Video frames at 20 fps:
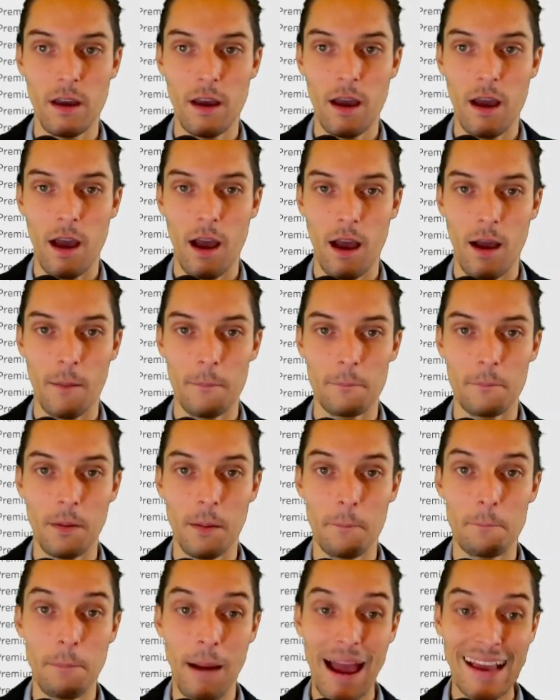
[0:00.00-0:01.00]

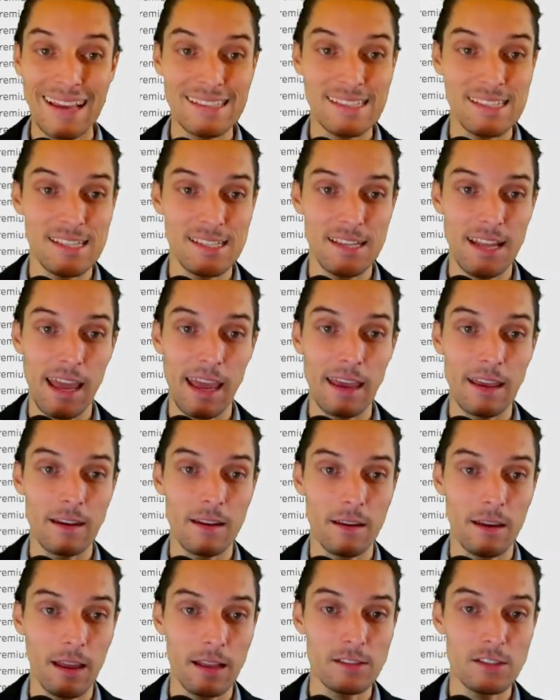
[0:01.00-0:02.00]
by state.
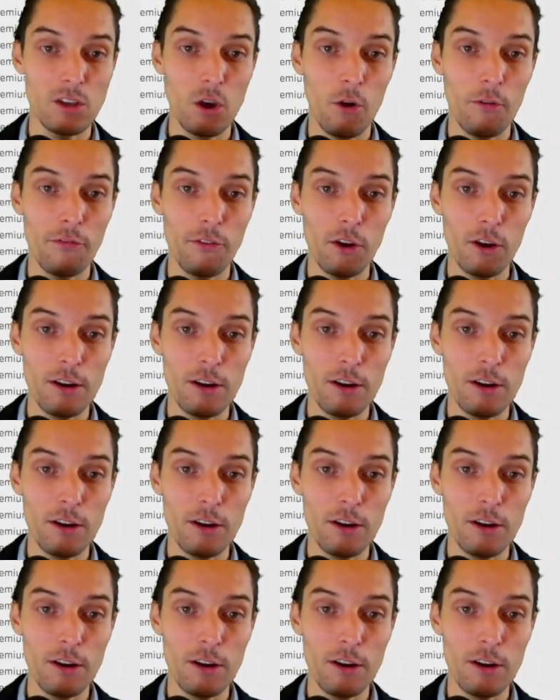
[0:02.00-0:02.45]
And so if you're